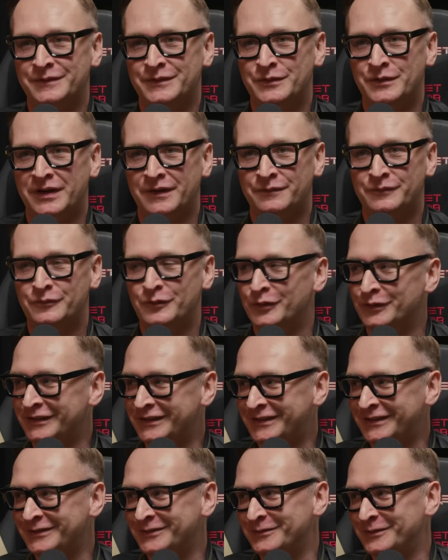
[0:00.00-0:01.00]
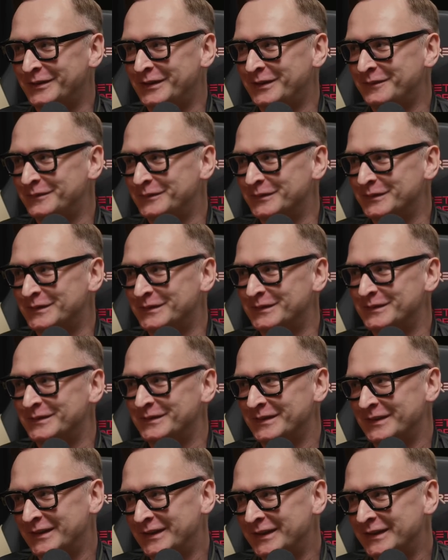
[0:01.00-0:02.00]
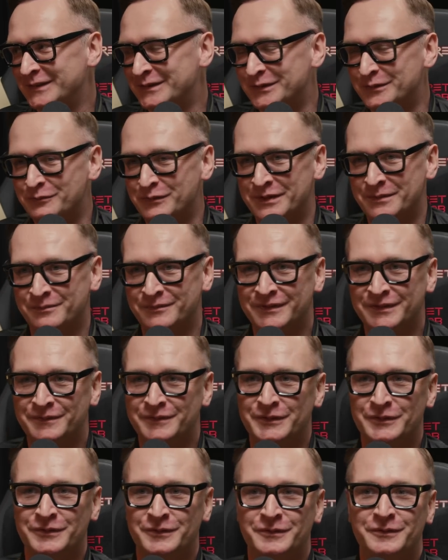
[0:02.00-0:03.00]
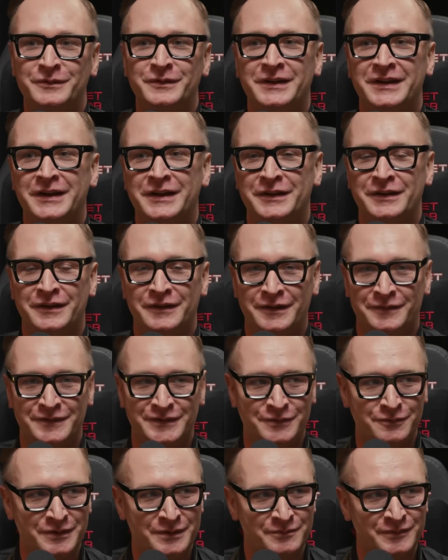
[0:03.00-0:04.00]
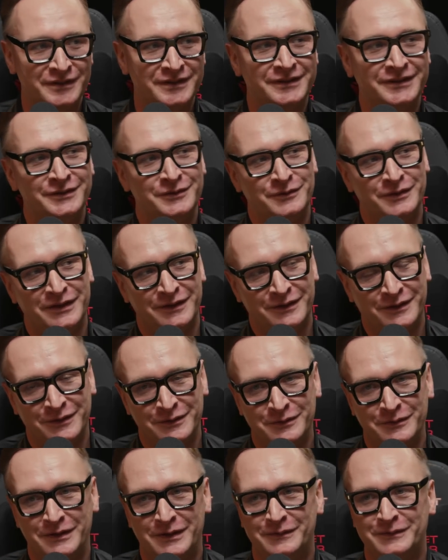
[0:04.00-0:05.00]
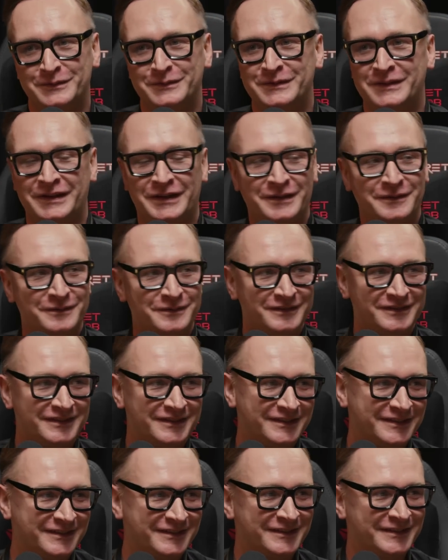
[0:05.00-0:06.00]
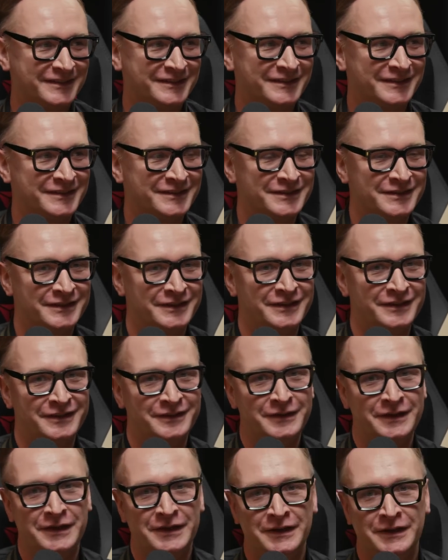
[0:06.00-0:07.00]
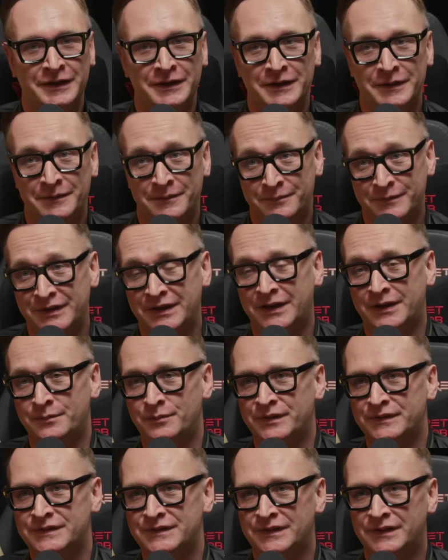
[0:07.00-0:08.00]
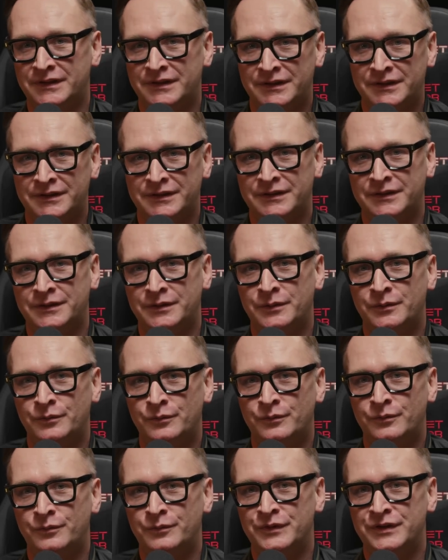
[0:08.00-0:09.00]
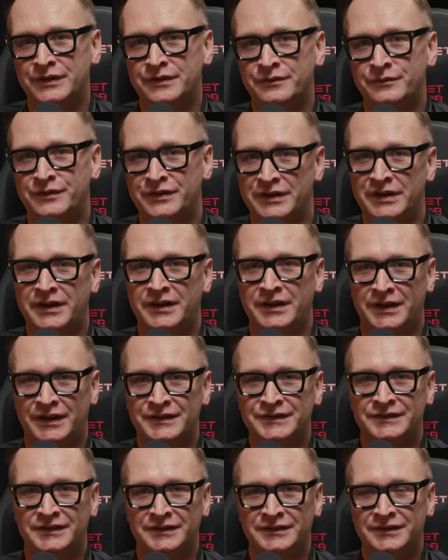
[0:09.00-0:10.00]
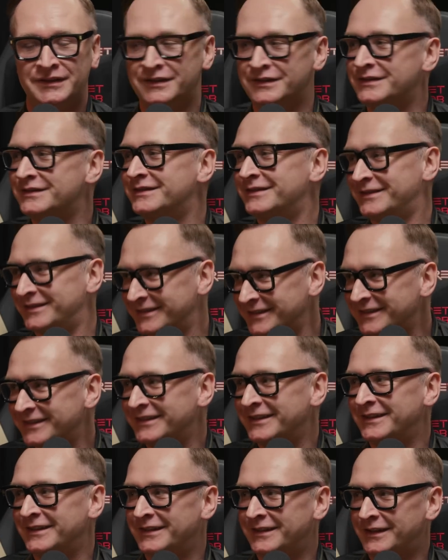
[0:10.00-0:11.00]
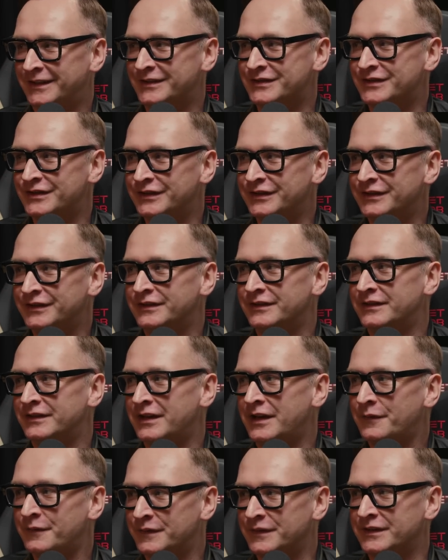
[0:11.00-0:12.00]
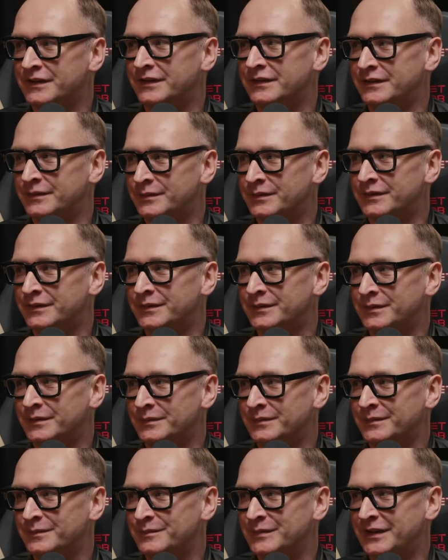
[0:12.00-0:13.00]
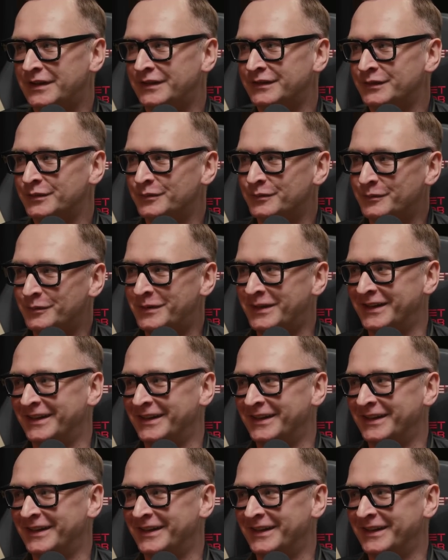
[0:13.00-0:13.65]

you have water, you have to swim. If you have swimming, you have to dive. And but we realized that there's actually nothing behind the wall.